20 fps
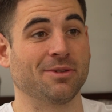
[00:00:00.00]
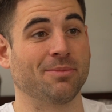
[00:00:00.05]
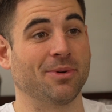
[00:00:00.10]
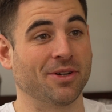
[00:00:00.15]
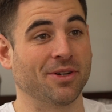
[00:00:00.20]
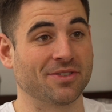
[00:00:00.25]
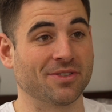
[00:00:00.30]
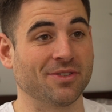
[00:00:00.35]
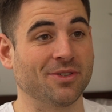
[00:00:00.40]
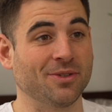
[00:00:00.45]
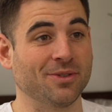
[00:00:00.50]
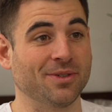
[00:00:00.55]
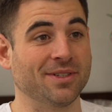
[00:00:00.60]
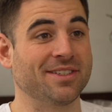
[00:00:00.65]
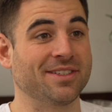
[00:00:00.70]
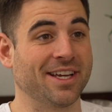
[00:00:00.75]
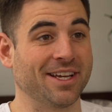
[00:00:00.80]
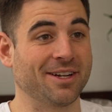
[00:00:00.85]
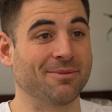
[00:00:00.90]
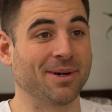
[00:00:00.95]
it's the person who
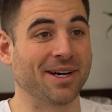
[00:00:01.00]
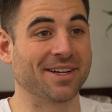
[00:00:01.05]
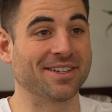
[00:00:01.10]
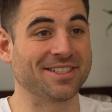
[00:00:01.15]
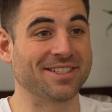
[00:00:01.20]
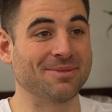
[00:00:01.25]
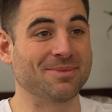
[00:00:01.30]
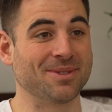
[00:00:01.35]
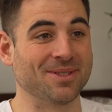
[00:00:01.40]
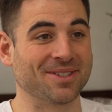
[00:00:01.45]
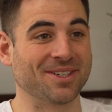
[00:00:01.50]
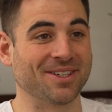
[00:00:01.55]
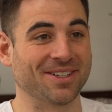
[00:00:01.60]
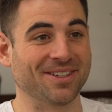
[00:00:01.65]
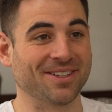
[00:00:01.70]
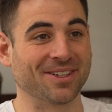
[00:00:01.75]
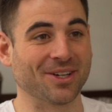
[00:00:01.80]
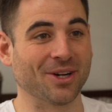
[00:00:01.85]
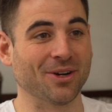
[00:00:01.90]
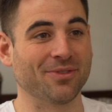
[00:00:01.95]
is the head of partnerships who's going
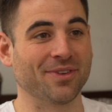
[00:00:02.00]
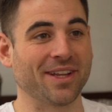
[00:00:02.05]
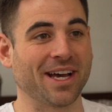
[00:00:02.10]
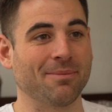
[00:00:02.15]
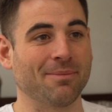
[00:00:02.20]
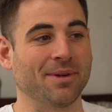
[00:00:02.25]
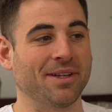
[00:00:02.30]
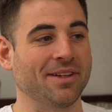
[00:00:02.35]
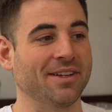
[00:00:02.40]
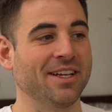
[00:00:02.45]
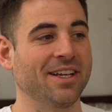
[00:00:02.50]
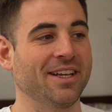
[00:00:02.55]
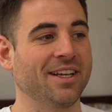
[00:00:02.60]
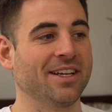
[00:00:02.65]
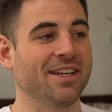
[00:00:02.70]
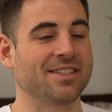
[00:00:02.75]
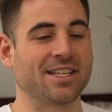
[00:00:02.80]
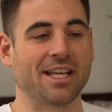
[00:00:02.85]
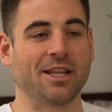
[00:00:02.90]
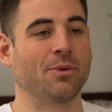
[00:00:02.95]
to go for that. But
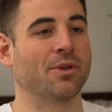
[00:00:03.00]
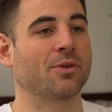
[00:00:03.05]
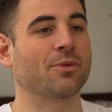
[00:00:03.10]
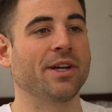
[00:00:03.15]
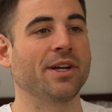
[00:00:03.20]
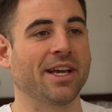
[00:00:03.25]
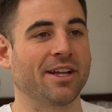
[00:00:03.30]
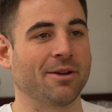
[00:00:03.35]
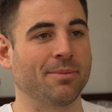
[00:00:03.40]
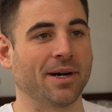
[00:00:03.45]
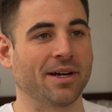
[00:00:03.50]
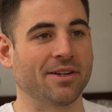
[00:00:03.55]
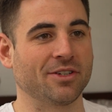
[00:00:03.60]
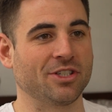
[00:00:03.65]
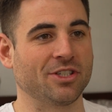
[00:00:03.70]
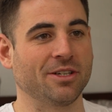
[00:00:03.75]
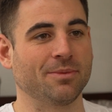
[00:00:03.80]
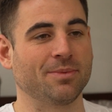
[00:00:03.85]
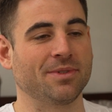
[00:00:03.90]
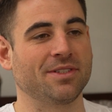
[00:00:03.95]
say there were 3 head of
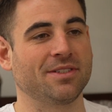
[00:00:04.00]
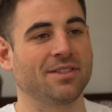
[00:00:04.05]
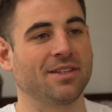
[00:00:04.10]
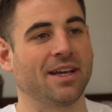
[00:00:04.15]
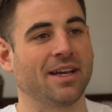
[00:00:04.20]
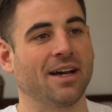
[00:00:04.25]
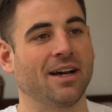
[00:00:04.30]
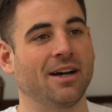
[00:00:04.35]
partnerships,